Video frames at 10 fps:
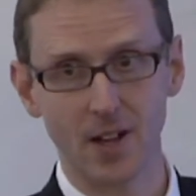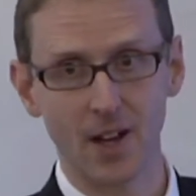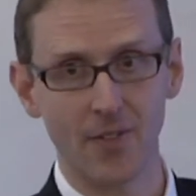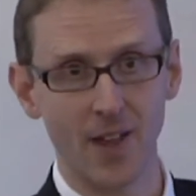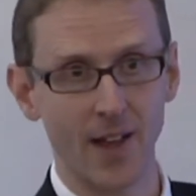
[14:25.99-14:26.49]

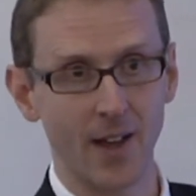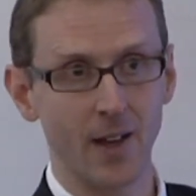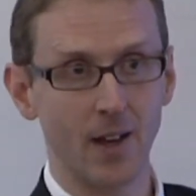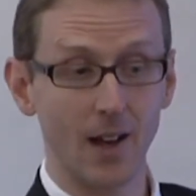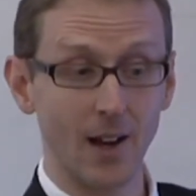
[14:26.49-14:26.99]
and they
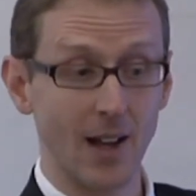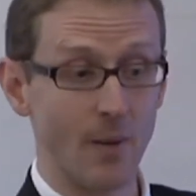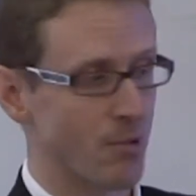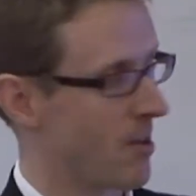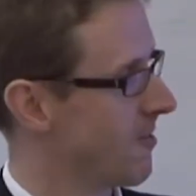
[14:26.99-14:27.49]

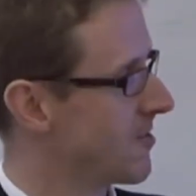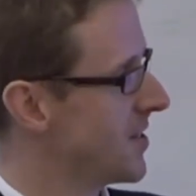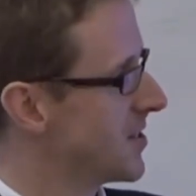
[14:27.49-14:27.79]
claim priority,